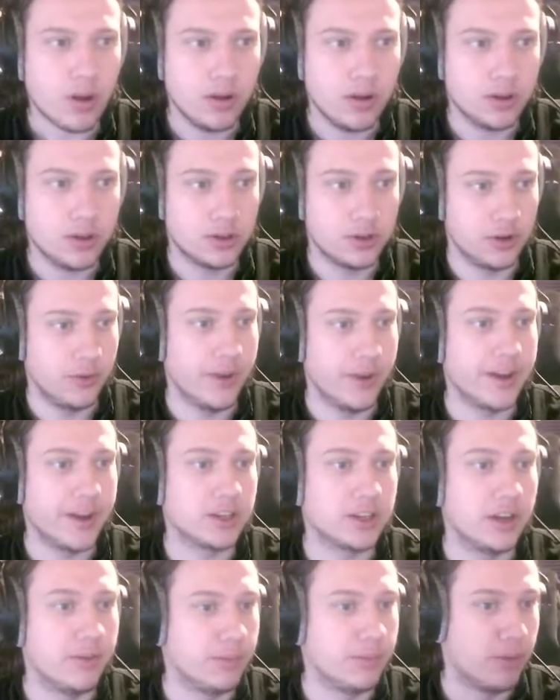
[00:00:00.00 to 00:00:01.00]
So we
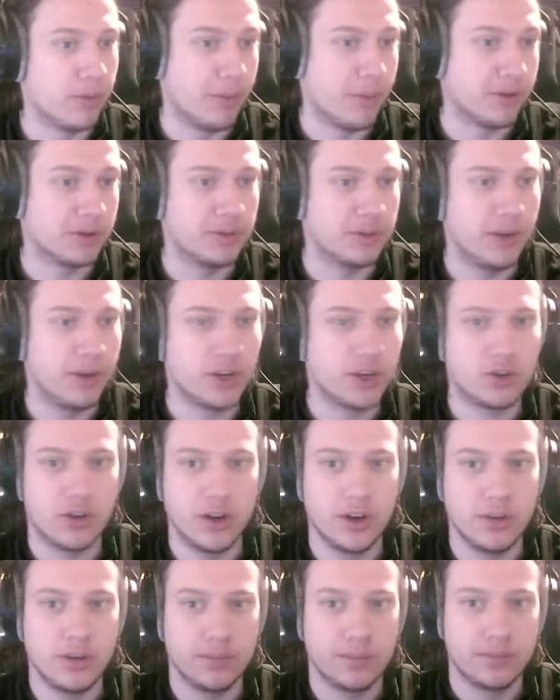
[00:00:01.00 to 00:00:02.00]
actually have a proper splash
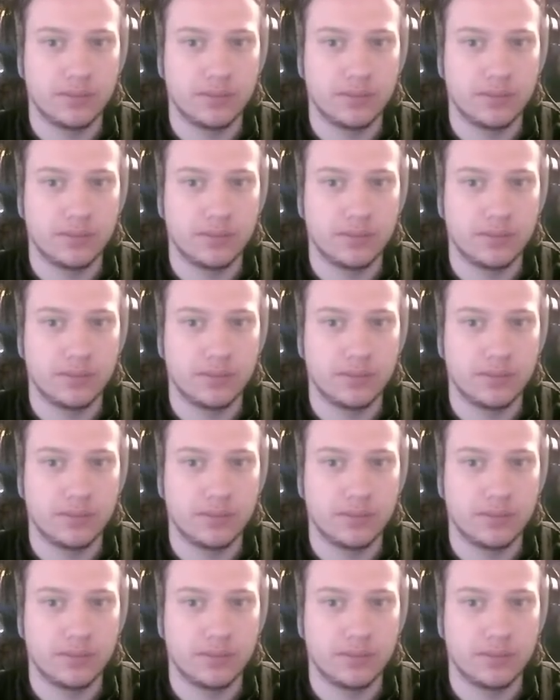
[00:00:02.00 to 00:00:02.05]
screen.